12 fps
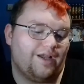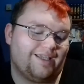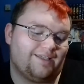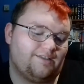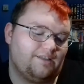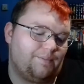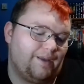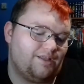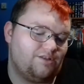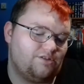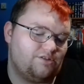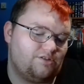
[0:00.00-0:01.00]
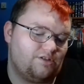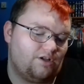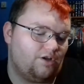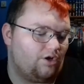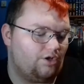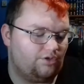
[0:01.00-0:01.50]
I guess it depends
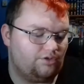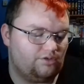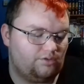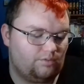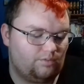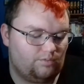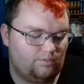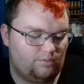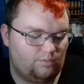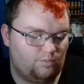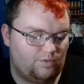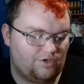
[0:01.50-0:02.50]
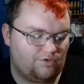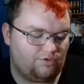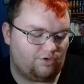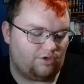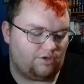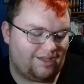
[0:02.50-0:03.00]
on whether or
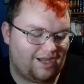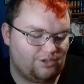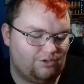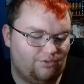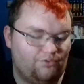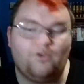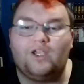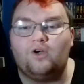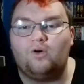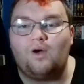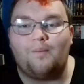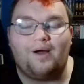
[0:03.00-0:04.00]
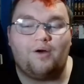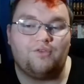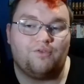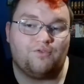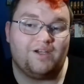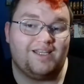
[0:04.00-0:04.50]
not how you feel about
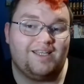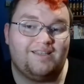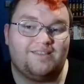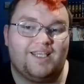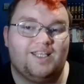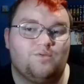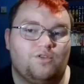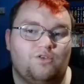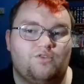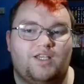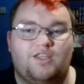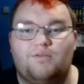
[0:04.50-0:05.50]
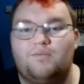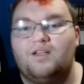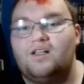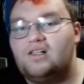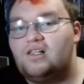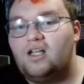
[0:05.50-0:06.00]
the 3D scenes when you see them.
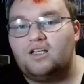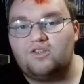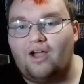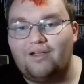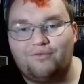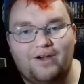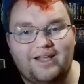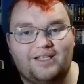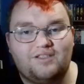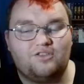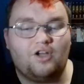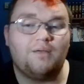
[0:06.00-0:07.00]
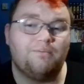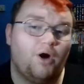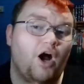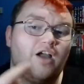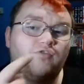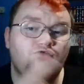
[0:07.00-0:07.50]
I Frankenstein, but
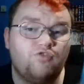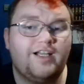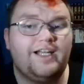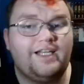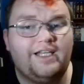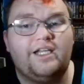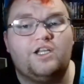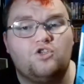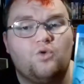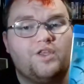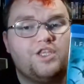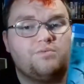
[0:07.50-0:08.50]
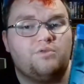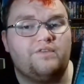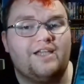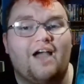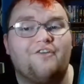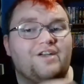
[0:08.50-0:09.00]
I really enjoy this
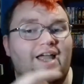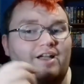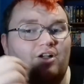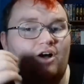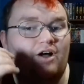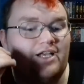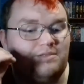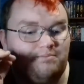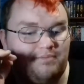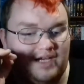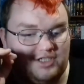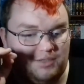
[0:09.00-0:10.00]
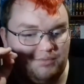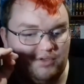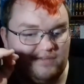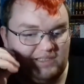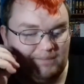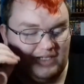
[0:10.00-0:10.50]
movie. Aaron Eckhart has actually
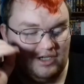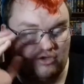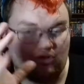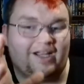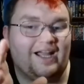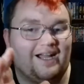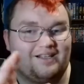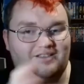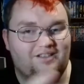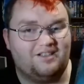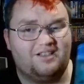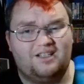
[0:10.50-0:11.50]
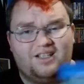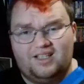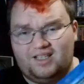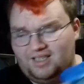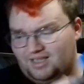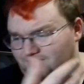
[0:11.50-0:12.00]
proven to be a great actor,
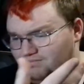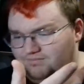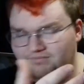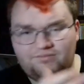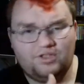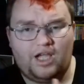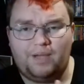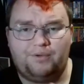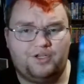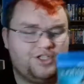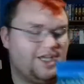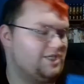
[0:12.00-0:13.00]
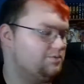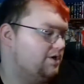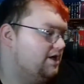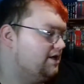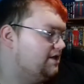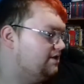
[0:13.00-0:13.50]
and I appreciate his
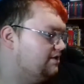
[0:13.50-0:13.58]
work.